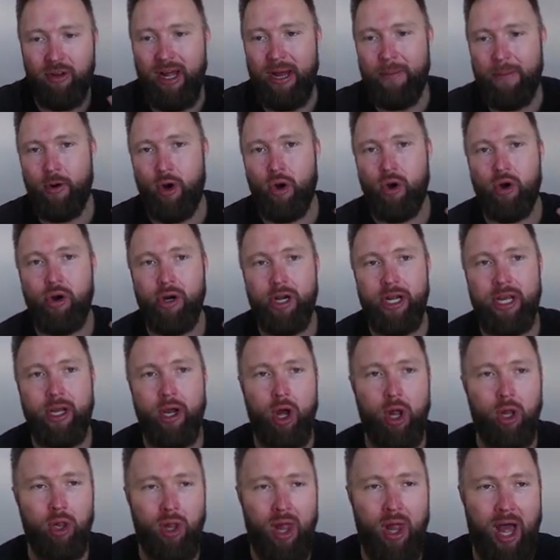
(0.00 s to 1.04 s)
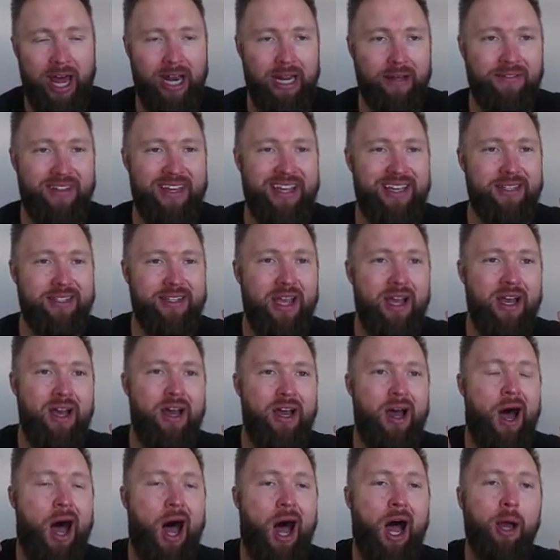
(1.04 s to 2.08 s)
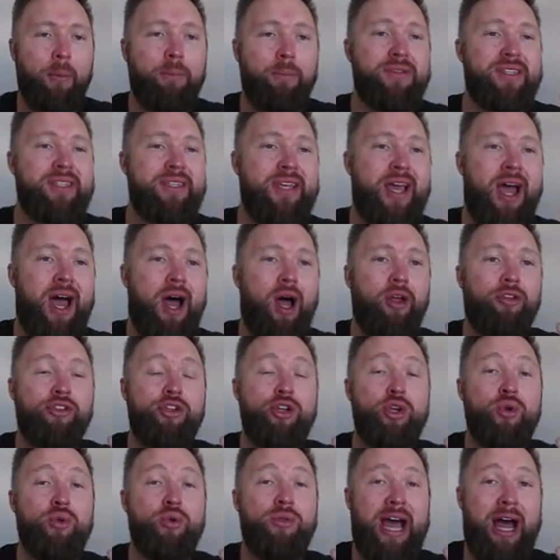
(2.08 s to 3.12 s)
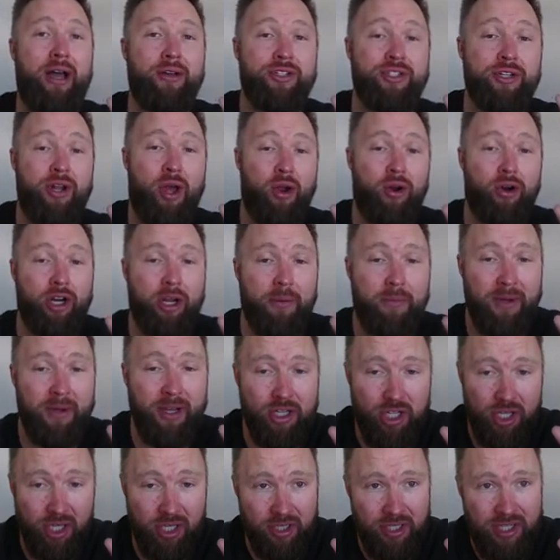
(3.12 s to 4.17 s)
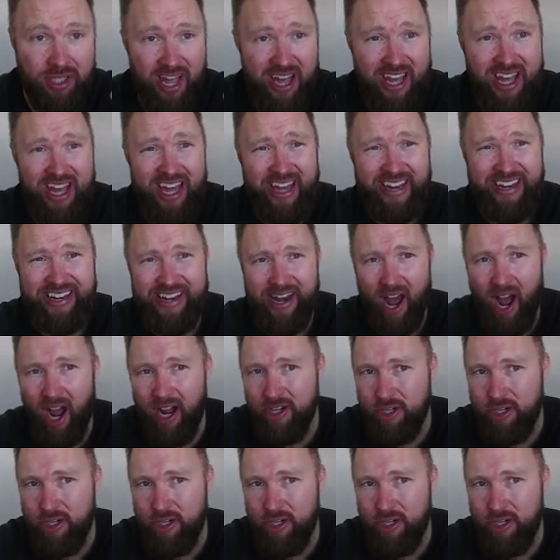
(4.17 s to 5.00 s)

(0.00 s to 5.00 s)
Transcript: I'm earning a lot of these upsell $2,000 commissions, not